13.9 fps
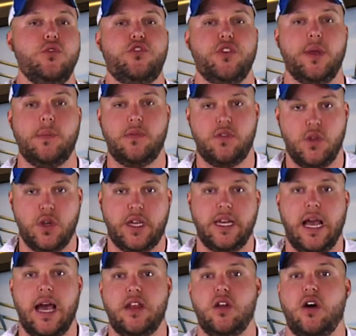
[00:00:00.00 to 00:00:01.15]
trips looking
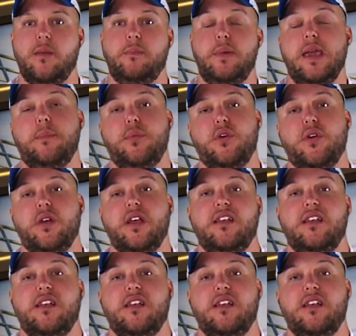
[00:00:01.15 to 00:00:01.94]
at it on paper